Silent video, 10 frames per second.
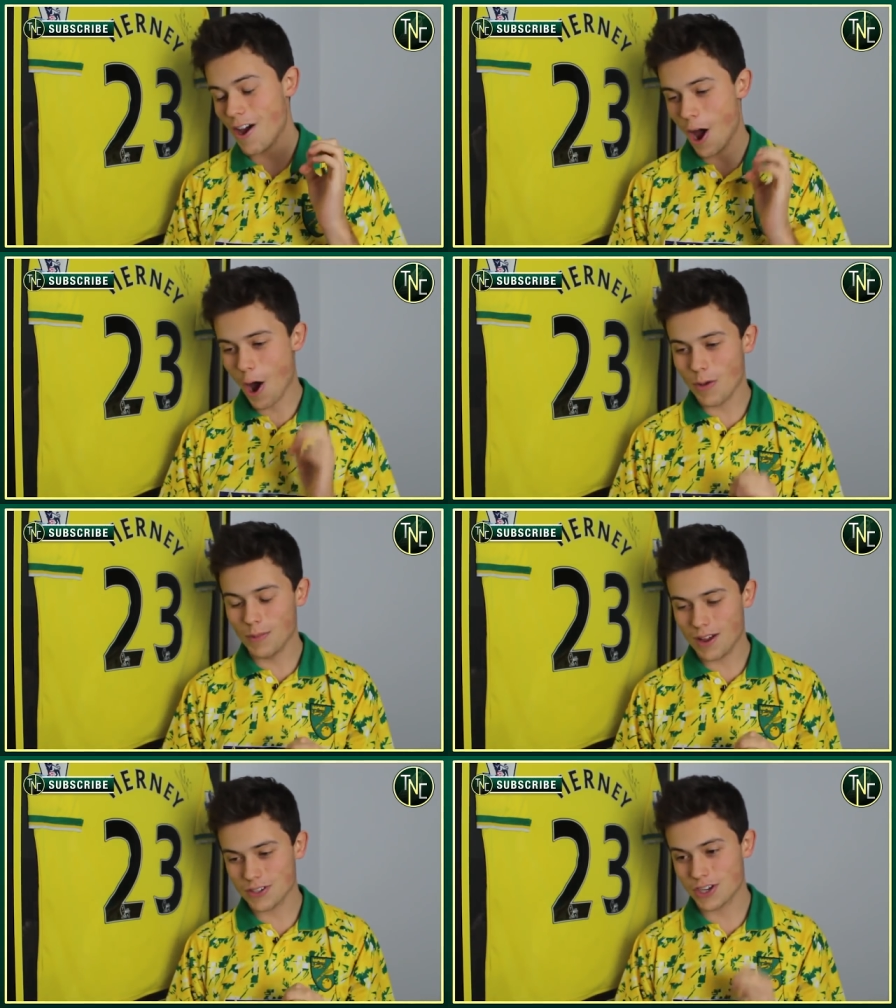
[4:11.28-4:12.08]
at
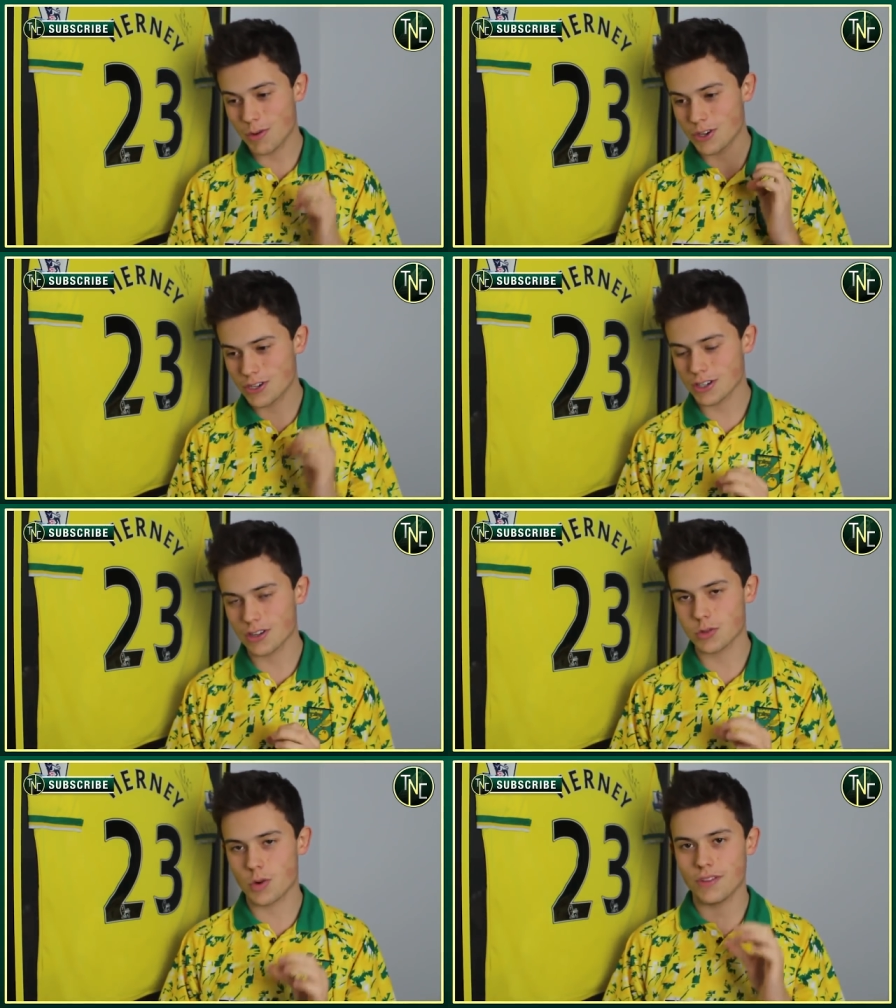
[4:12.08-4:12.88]
home last year, we just
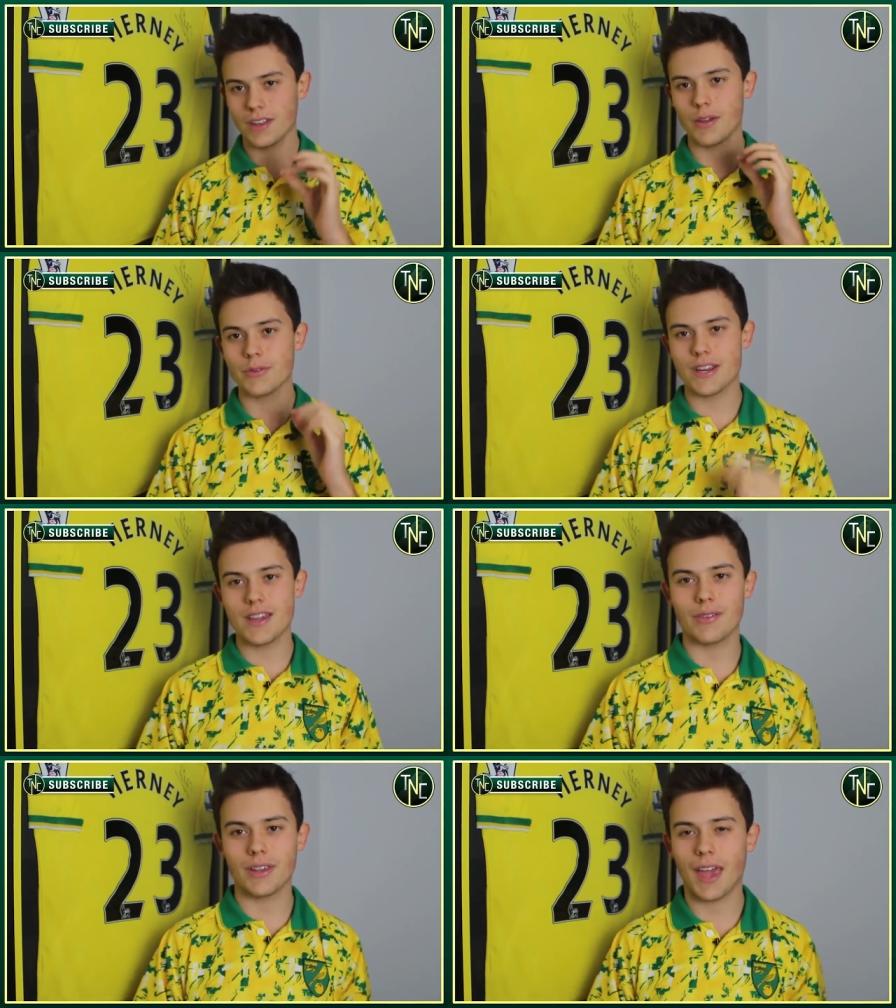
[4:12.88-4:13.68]
lost 1-0, it was an
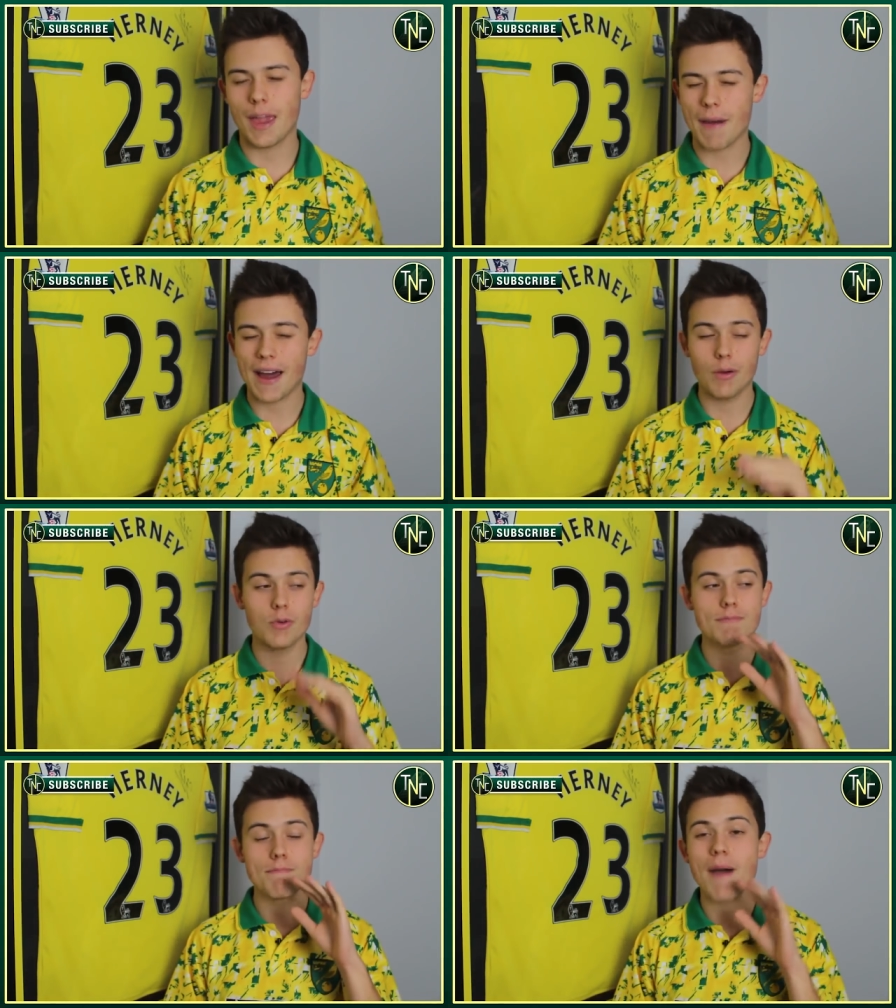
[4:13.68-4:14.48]
evening game and it
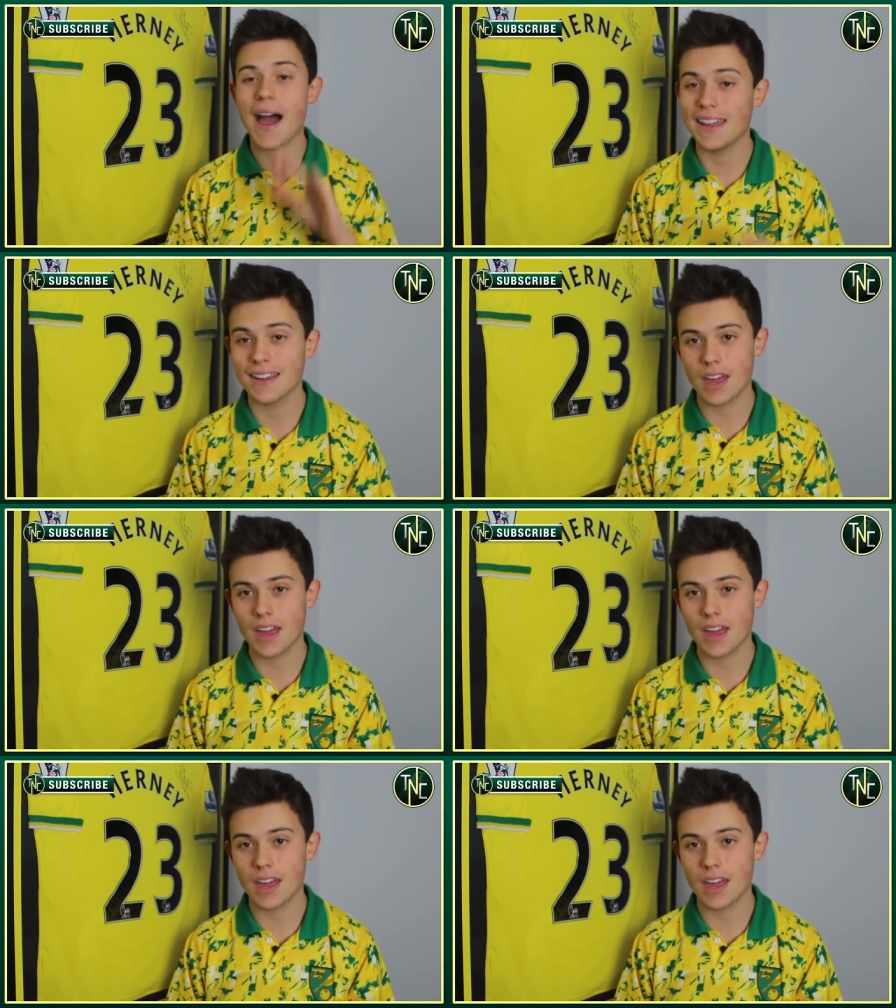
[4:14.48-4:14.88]
was manic.